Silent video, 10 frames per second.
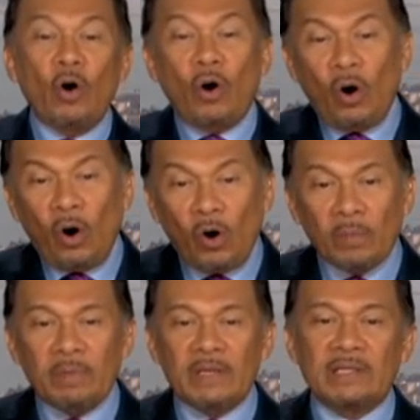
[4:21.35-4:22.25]
all
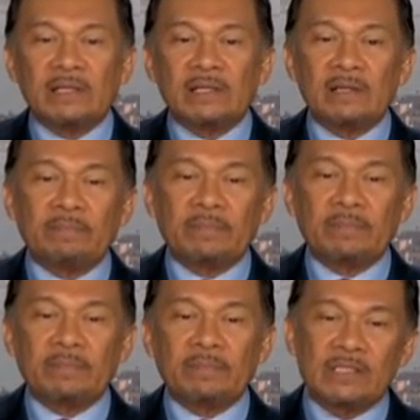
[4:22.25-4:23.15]
political
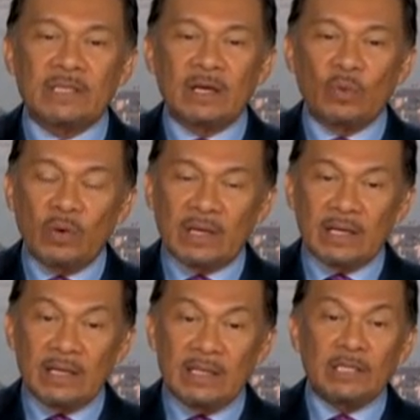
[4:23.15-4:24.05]
prisoners were
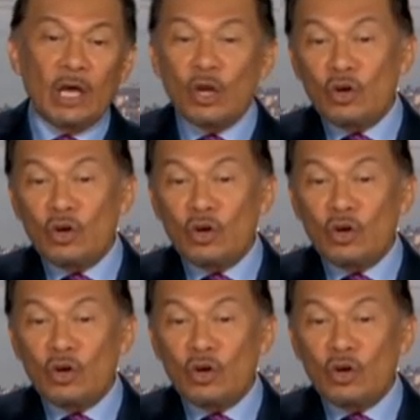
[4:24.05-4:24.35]
released.